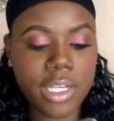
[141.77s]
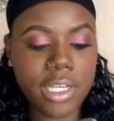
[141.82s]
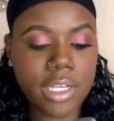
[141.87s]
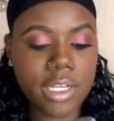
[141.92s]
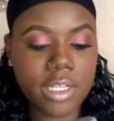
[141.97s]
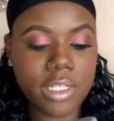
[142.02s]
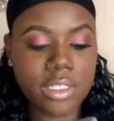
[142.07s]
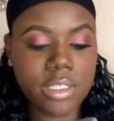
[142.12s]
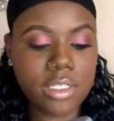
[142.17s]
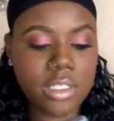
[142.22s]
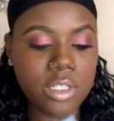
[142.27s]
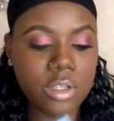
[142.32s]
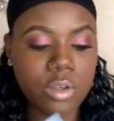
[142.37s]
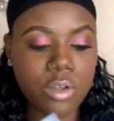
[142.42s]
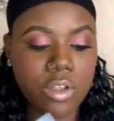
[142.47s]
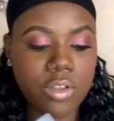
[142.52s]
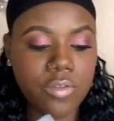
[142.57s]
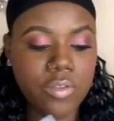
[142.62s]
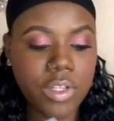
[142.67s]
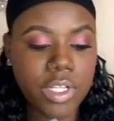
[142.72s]
a
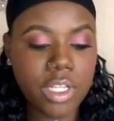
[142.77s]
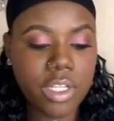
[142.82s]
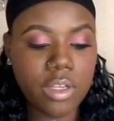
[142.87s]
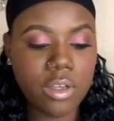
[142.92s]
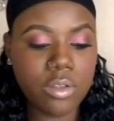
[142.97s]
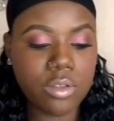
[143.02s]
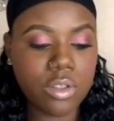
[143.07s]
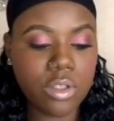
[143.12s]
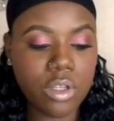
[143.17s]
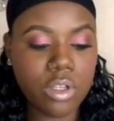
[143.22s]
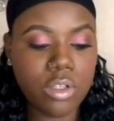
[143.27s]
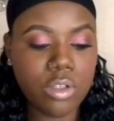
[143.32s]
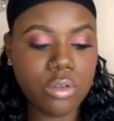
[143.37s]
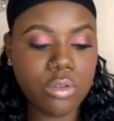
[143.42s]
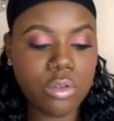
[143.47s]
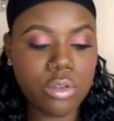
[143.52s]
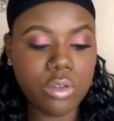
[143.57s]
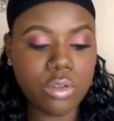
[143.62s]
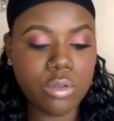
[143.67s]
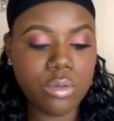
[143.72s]
gazillion videos on
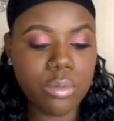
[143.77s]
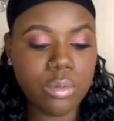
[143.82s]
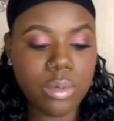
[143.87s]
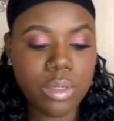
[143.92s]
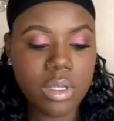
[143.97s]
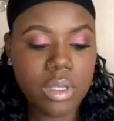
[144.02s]
YouTube